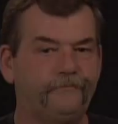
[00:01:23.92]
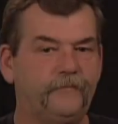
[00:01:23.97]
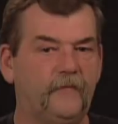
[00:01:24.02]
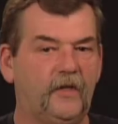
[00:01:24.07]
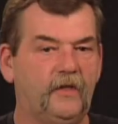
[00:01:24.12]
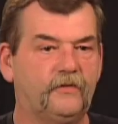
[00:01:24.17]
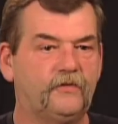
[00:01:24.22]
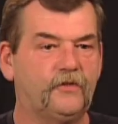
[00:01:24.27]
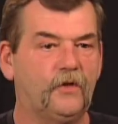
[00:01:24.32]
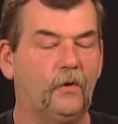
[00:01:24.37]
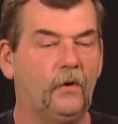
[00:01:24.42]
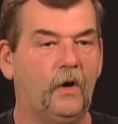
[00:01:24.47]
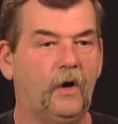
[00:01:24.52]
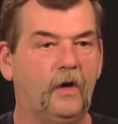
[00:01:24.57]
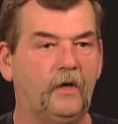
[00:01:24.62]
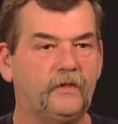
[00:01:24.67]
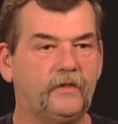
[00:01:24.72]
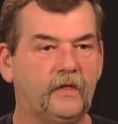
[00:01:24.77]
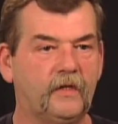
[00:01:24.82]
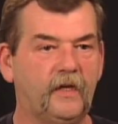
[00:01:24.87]
It's so
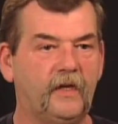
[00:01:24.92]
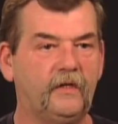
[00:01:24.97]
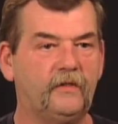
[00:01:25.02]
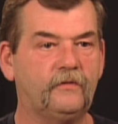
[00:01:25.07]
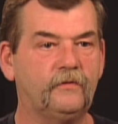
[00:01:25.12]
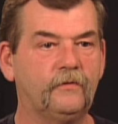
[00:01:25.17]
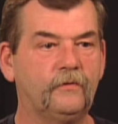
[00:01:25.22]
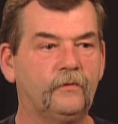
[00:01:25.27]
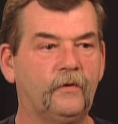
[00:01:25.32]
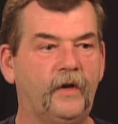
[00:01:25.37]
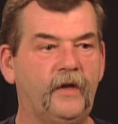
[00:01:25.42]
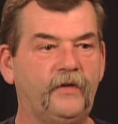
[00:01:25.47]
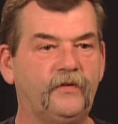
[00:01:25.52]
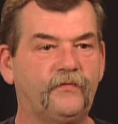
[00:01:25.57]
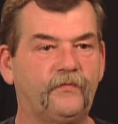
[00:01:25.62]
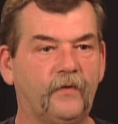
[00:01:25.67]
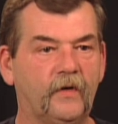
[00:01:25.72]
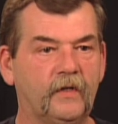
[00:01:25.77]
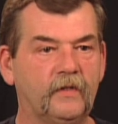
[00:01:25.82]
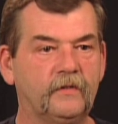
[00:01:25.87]
hard today to raise
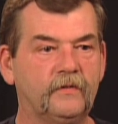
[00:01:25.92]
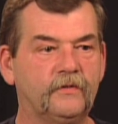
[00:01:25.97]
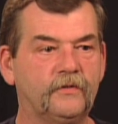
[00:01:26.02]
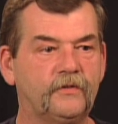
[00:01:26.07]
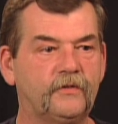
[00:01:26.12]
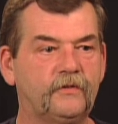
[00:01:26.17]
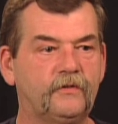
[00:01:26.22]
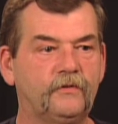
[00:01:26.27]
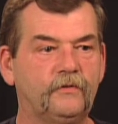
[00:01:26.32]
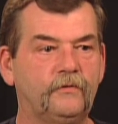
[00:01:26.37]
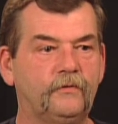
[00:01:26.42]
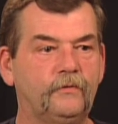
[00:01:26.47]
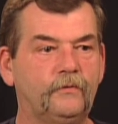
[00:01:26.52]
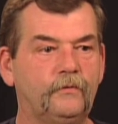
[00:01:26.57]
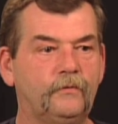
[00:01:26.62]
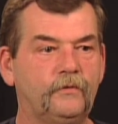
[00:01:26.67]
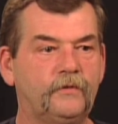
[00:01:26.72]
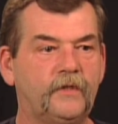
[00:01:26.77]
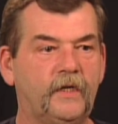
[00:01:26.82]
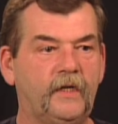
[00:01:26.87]
funds
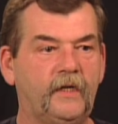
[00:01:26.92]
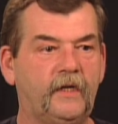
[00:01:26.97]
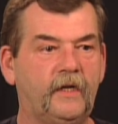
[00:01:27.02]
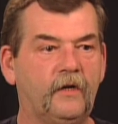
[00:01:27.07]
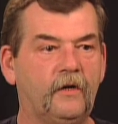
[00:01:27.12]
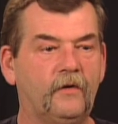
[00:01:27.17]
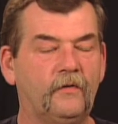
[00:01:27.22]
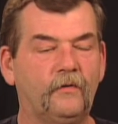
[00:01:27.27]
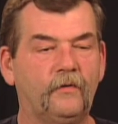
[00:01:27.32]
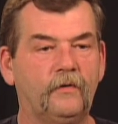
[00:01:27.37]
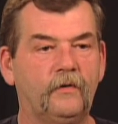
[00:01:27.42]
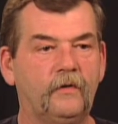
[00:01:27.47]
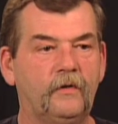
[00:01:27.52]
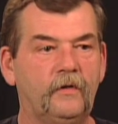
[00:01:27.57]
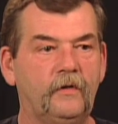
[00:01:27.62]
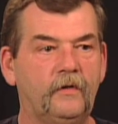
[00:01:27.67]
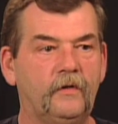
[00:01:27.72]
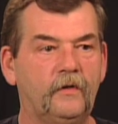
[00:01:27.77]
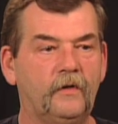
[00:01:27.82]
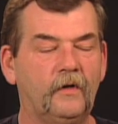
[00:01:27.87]
to take care of
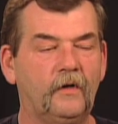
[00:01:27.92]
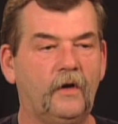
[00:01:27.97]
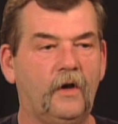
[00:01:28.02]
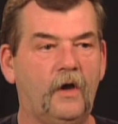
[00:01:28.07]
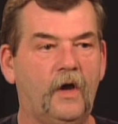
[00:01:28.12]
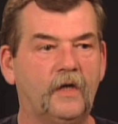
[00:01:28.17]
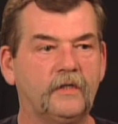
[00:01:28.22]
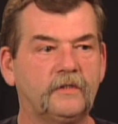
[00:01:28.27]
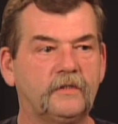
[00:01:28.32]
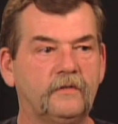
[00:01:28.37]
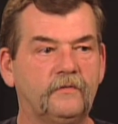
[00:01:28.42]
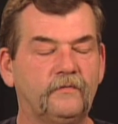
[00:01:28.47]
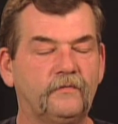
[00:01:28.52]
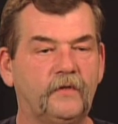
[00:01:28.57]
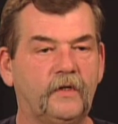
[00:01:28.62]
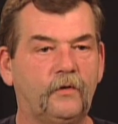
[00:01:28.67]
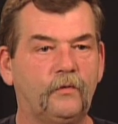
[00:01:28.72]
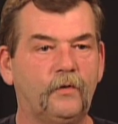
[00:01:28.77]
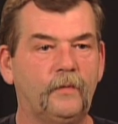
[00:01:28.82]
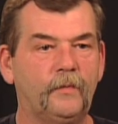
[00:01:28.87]
the cost of
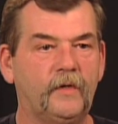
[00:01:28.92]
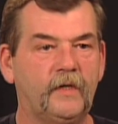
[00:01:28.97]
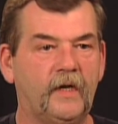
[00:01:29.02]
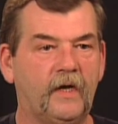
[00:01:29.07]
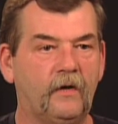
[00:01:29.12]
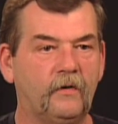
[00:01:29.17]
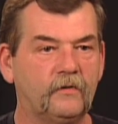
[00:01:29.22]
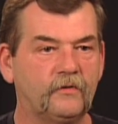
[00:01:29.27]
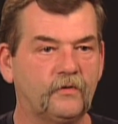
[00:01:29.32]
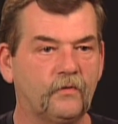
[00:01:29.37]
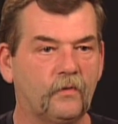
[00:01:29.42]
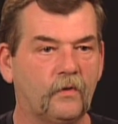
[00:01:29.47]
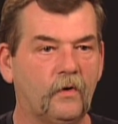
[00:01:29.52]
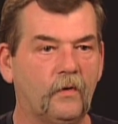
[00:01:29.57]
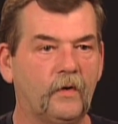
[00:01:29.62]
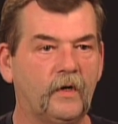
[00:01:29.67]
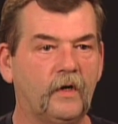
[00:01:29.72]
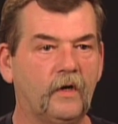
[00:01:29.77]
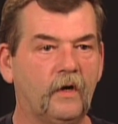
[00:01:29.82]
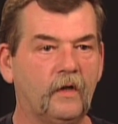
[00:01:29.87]
equipment, how it's
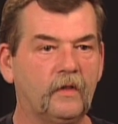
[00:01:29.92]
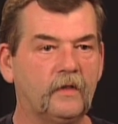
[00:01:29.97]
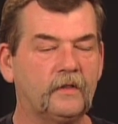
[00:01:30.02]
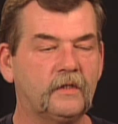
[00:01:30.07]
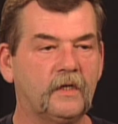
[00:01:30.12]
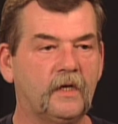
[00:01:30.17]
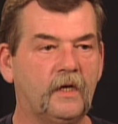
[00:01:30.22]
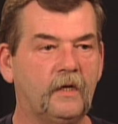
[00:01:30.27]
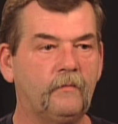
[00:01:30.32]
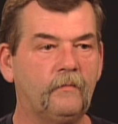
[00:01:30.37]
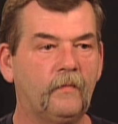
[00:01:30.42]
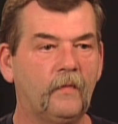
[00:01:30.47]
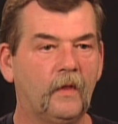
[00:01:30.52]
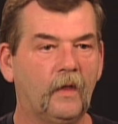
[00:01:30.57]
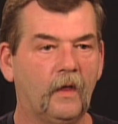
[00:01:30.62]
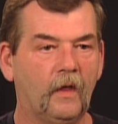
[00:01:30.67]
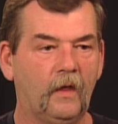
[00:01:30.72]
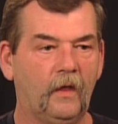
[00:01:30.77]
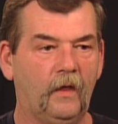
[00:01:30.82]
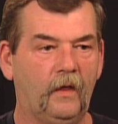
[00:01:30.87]
growing all the time.
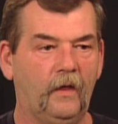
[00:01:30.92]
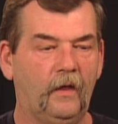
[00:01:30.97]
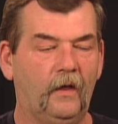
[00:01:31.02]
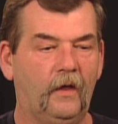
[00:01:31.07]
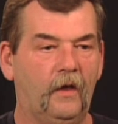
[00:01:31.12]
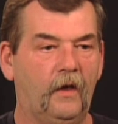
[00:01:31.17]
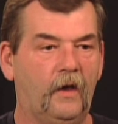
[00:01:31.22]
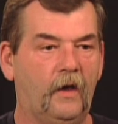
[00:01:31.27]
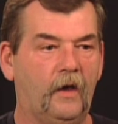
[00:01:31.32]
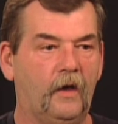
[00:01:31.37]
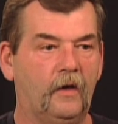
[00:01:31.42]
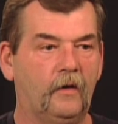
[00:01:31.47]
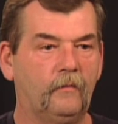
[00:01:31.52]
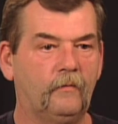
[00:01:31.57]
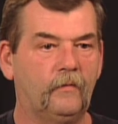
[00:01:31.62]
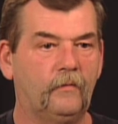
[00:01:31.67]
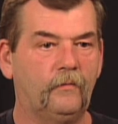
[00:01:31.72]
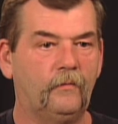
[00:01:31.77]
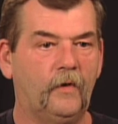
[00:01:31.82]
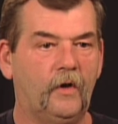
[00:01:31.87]

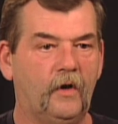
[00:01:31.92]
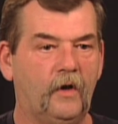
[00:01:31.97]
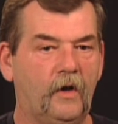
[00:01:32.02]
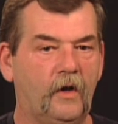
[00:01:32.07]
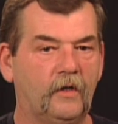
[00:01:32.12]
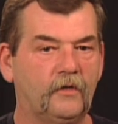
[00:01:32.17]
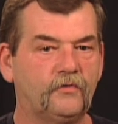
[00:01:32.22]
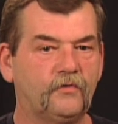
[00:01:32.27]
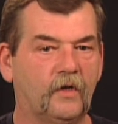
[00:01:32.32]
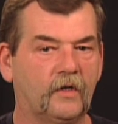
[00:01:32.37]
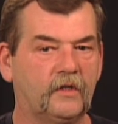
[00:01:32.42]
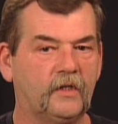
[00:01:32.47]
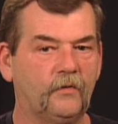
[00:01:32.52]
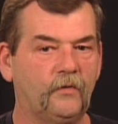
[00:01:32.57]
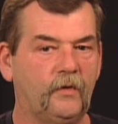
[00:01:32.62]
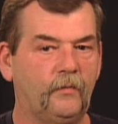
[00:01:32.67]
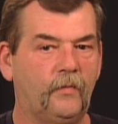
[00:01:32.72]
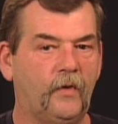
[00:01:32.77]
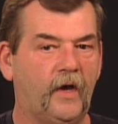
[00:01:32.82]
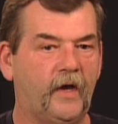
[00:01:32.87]
A truck that
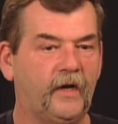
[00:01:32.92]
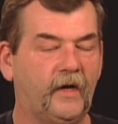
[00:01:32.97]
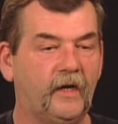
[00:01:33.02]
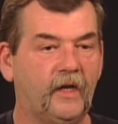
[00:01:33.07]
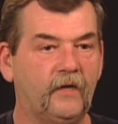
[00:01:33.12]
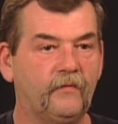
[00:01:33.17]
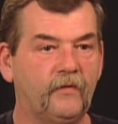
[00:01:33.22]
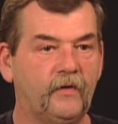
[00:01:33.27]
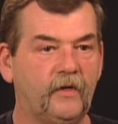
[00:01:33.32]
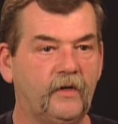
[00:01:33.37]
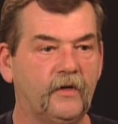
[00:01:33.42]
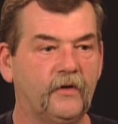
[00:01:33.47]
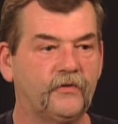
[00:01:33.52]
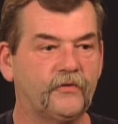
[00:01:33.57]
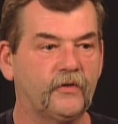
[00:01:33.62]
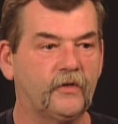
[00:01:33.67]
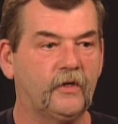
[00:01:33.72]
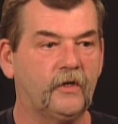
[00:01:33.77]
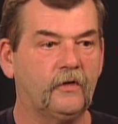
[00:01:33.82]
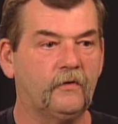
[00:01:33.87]
we bought 11
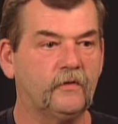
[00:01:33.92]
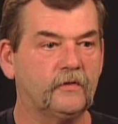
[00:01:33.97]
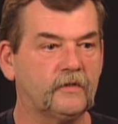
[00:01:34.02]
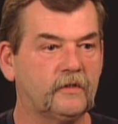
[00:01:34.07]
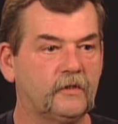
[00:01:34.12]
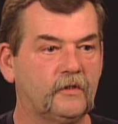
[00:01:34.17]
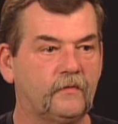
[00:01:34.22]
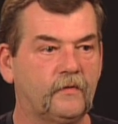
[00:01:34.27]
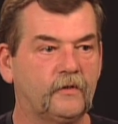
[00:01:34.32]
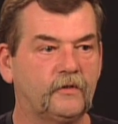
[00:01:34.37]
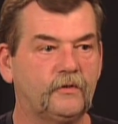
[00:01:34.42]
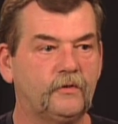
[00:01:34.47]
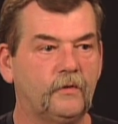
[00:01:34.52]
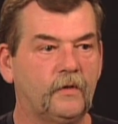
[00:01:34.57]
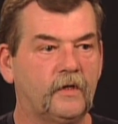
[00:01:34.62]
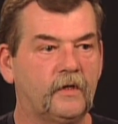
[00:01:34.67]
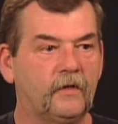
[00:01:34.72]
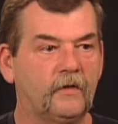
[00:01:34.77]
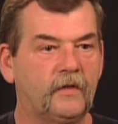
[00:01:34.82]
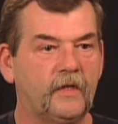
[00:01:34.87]
years ago was a little over
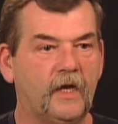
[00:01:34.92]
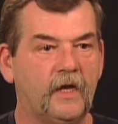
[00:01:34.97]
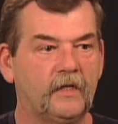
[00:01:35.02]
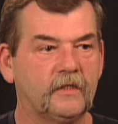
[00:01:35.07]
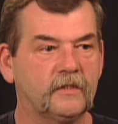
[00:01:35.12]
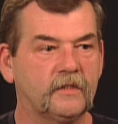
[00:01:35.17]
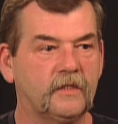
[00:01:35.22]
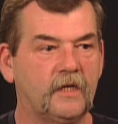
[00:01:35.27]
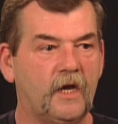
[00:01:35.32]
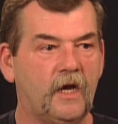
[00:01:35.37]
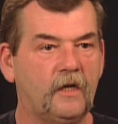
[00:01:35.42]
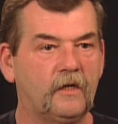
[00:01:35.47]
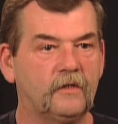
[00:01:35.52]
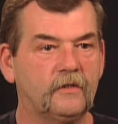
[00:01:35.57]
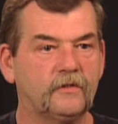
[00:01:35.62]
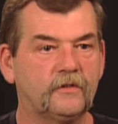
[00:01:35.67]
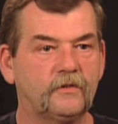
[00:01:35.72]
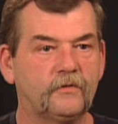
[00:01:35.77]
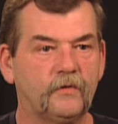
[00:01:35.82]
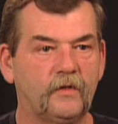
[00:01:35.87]

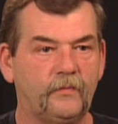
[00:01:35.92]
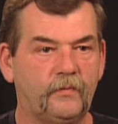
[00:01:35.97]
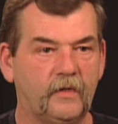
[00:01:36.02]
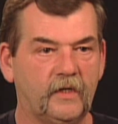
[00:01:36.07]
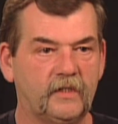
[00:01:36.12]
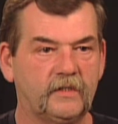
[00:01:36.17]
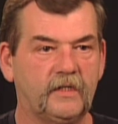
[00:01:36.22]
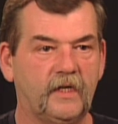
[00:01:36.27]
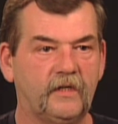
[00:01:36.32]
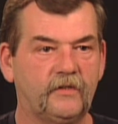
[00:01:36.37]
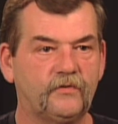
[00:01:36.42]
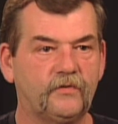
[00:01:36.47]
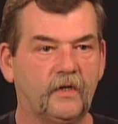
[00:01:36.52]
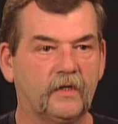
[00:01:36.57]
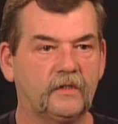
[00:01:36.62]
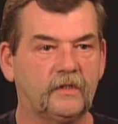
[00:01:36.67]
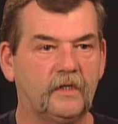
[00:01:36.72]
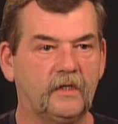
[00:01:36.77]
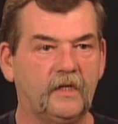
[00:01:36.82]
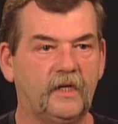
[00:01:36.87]
$200,000. To replace that
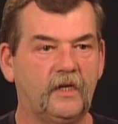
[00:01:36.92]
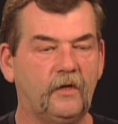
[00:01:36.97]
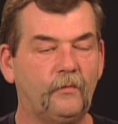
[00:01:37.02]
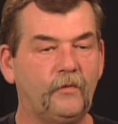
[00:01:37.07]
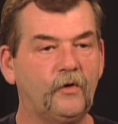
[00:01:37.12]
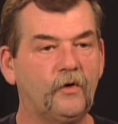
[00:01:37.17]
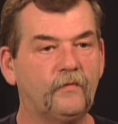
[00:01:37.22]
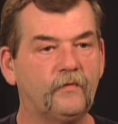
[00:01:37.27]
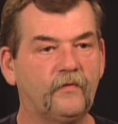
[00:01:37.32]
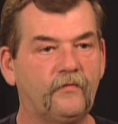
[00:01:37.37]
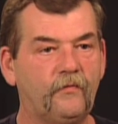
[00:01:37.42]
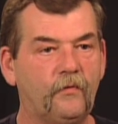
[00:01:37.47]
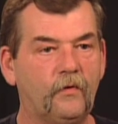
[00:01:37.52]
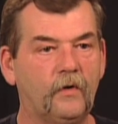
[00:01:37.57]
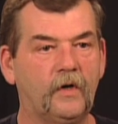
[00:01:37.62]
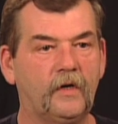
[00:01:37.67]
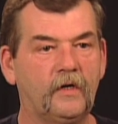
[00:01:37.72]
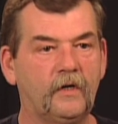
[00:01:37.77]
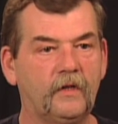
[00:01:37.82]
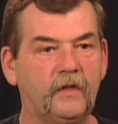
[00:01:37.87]
truck today would be over
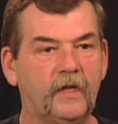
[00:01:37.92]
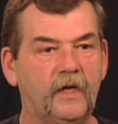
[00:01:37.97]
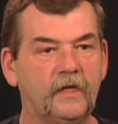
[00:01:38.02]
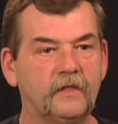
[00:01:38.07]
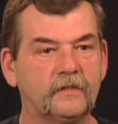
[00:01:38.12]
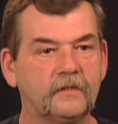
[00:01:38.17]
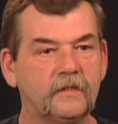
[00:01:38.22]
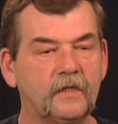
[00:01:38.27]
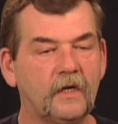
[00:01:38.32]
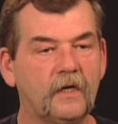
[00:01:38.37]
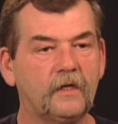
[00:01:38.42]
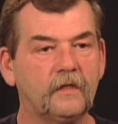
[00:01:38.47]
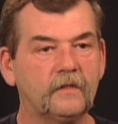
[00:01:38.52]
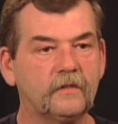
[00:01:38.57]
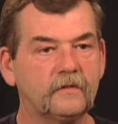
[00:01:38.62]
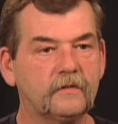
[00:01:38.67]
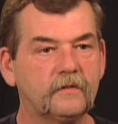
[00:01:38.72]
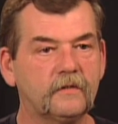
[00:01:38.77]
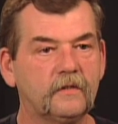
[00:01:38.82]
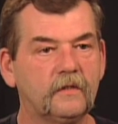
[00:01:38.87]

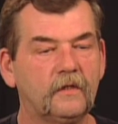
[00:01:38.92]
$400,000.